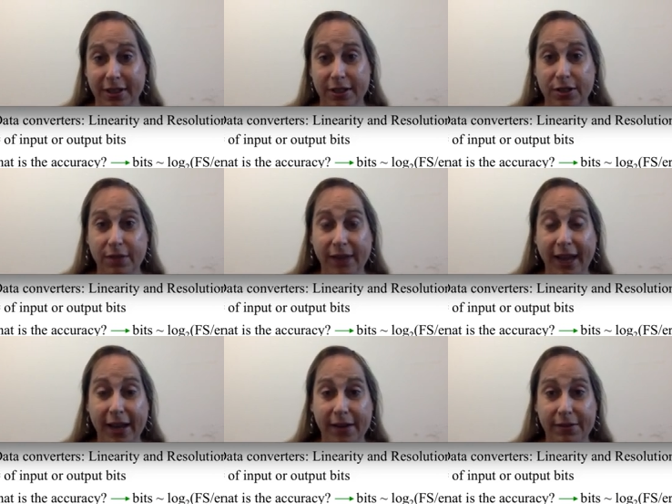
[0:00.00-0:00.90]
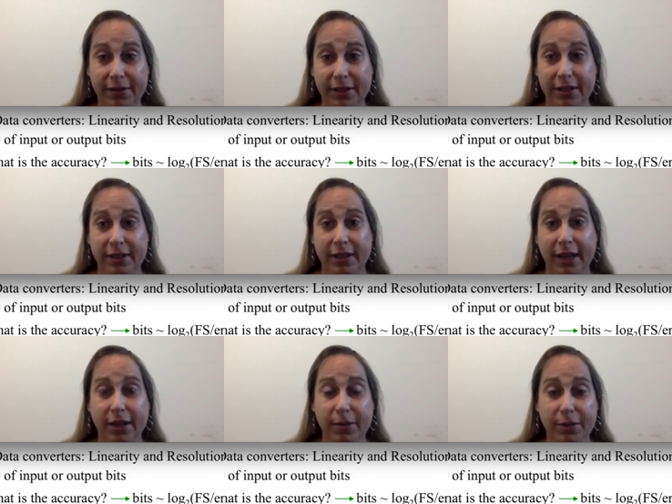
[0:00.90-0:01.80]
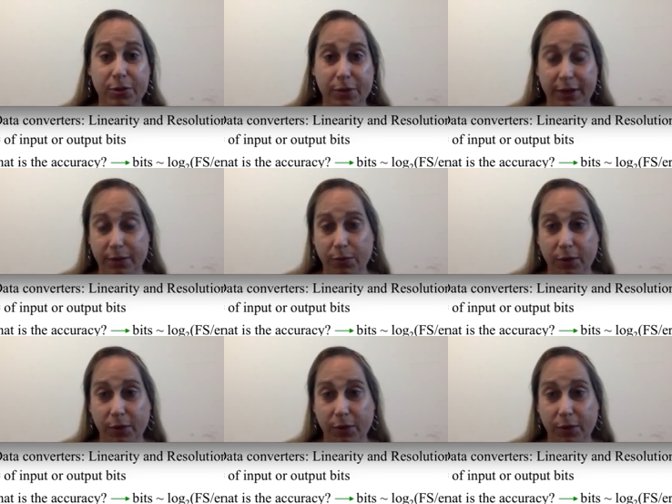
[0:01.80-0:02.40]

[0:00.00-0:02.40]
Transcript: So if I have, I go between